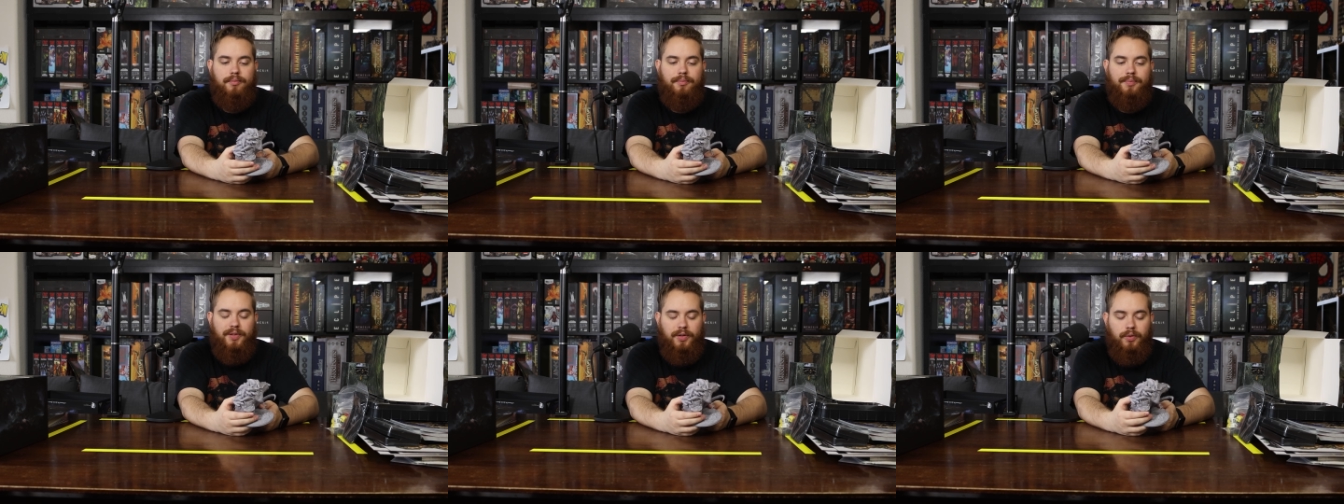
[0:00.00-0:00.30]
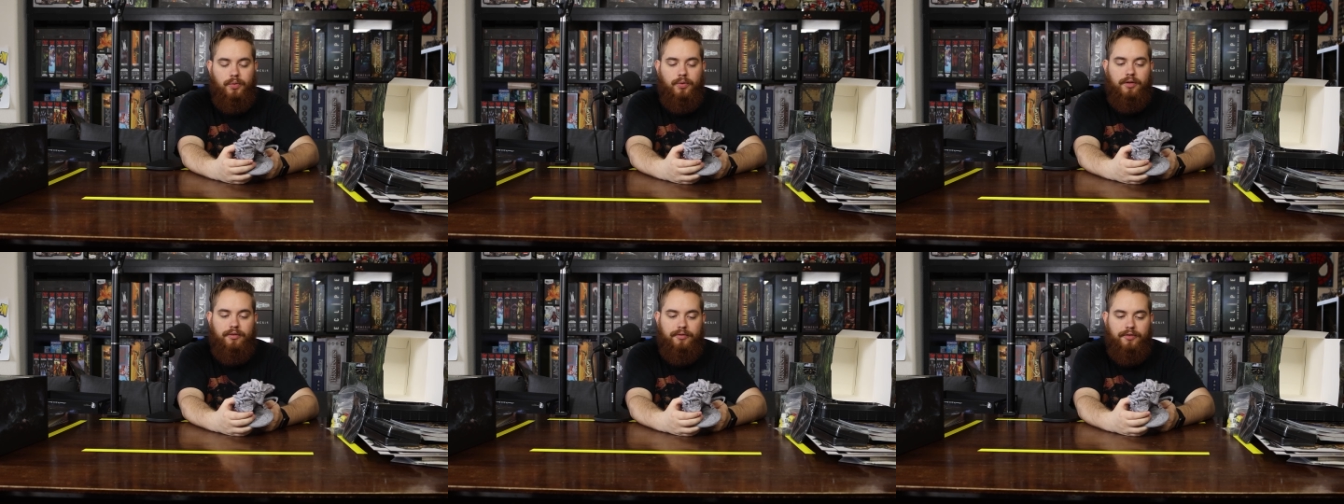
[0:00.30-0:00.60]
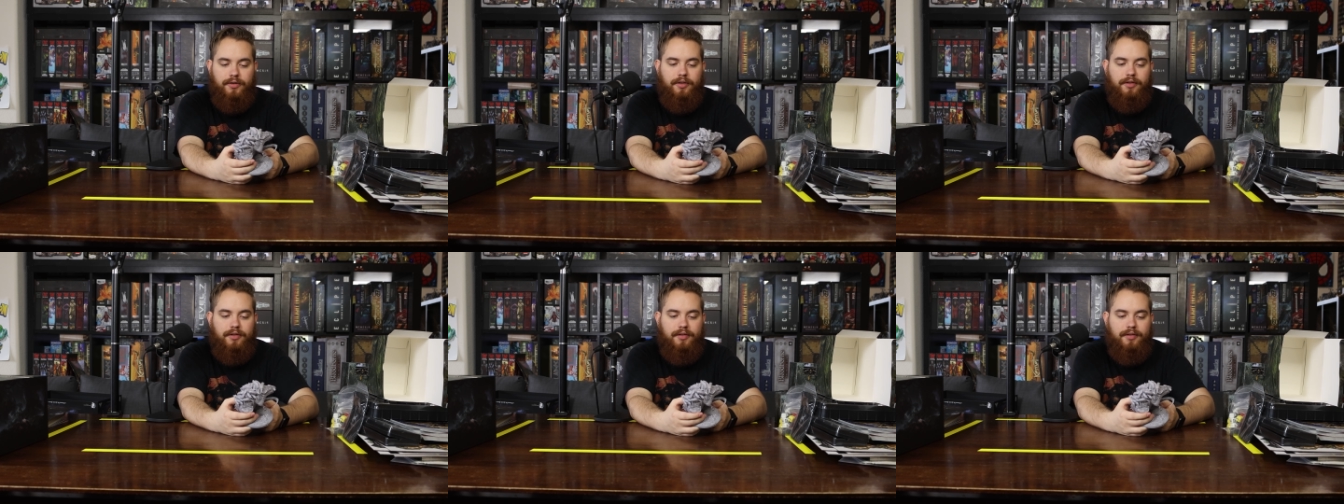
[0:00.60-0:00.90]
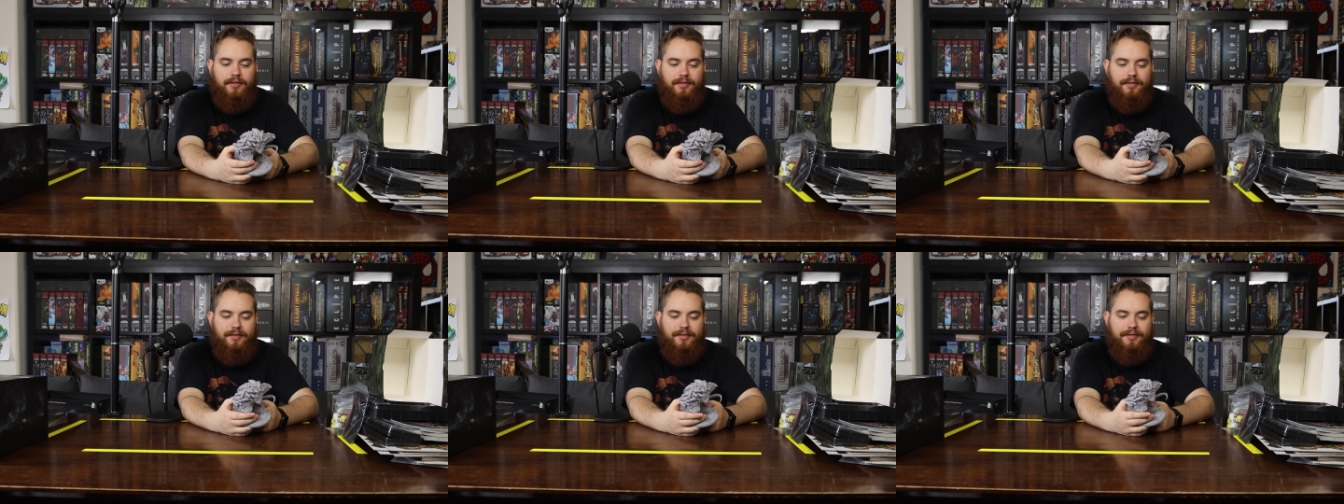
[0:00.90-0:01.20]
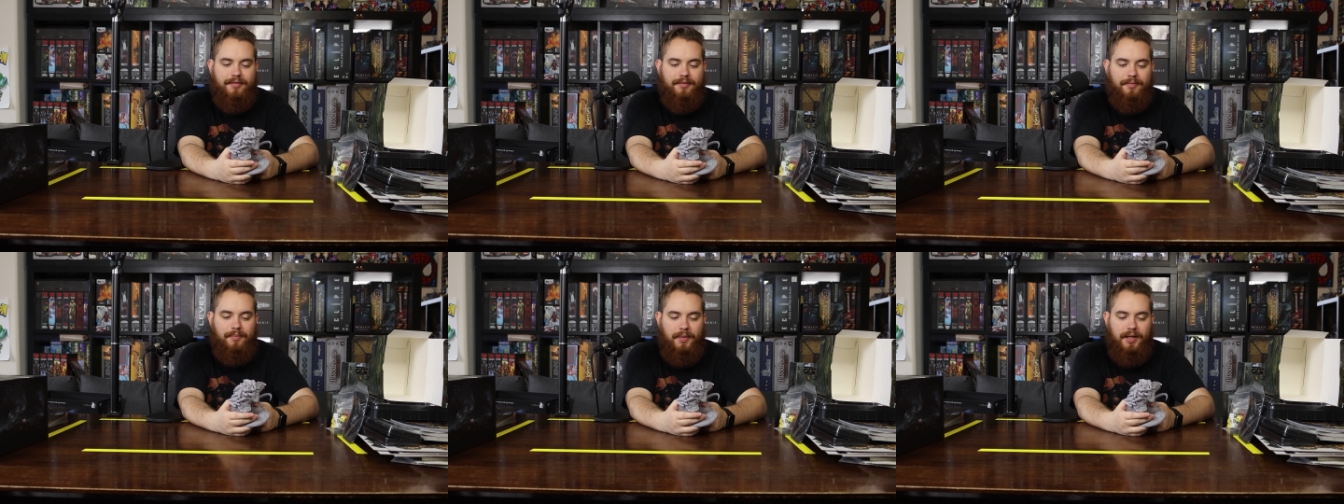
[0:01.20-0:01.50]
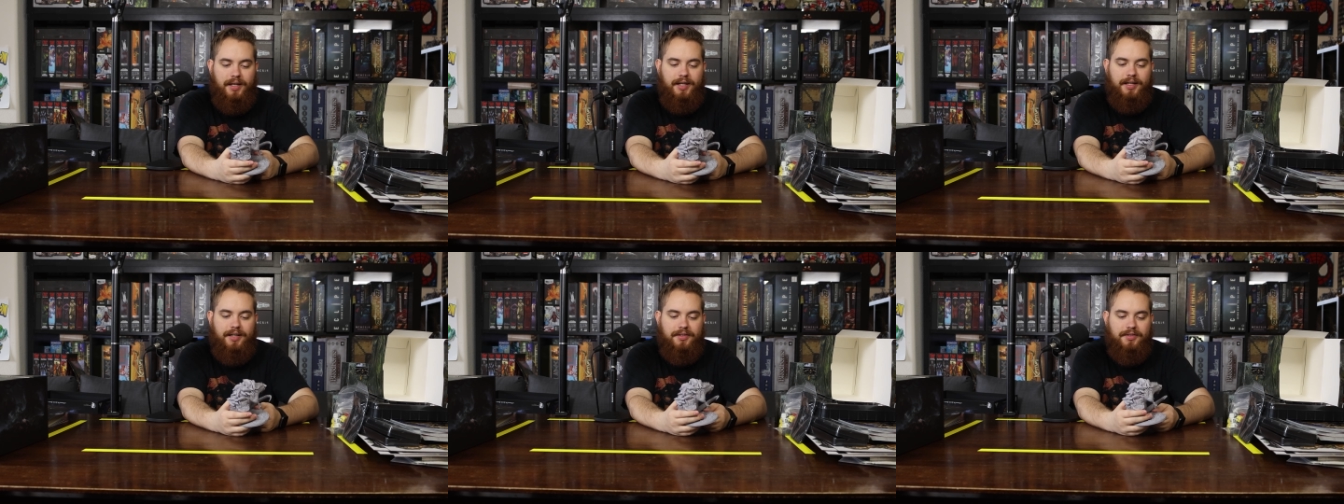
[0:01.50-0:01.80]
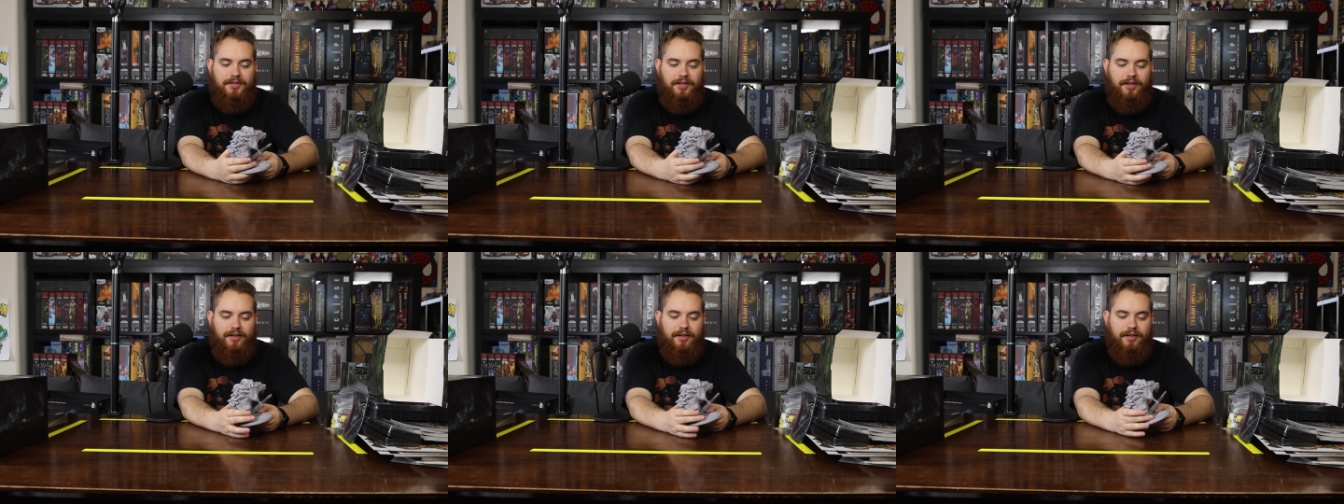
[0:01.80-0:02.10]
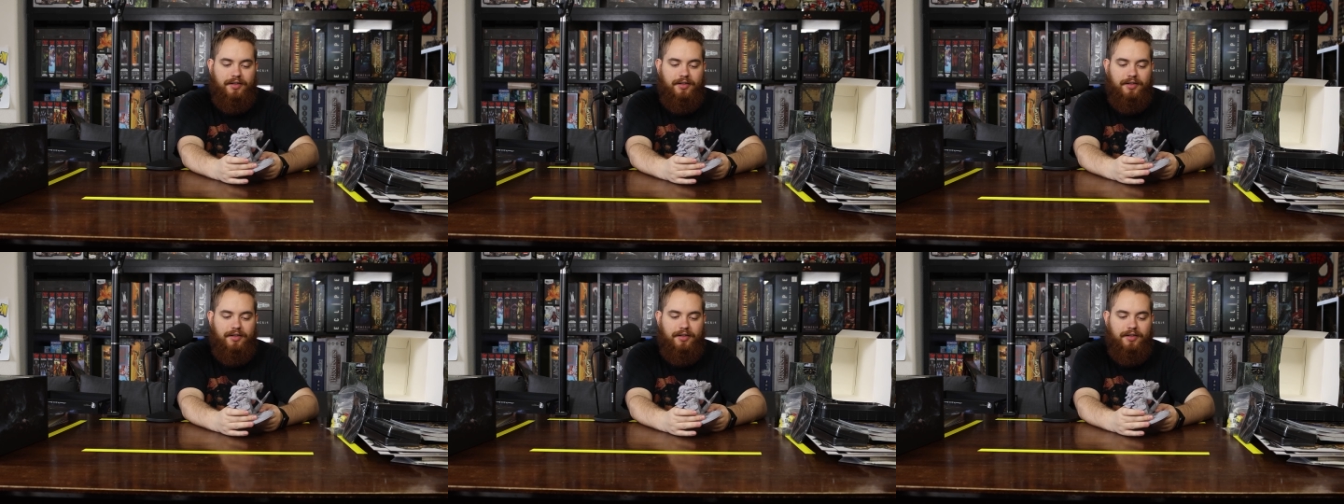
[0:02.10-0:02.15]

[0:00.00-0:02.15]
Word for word: beautiful miniature.